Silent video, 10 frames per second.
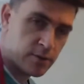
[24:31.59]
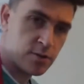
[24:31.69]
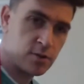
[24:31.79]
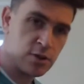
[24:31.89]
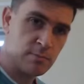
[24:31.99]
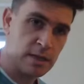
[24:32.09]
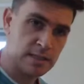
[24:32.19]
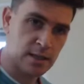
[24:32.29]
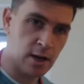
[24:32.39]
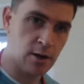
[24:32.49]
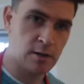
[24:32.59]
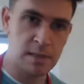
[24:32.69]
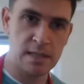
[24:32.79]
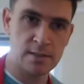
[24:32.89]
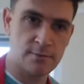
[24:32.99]
So she makes curry
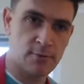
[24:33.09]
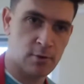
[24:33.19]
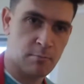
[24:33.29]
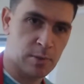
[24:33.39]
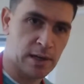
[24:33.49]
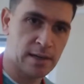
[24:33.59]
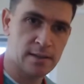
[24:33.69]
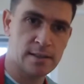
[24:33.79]
beans for a braai.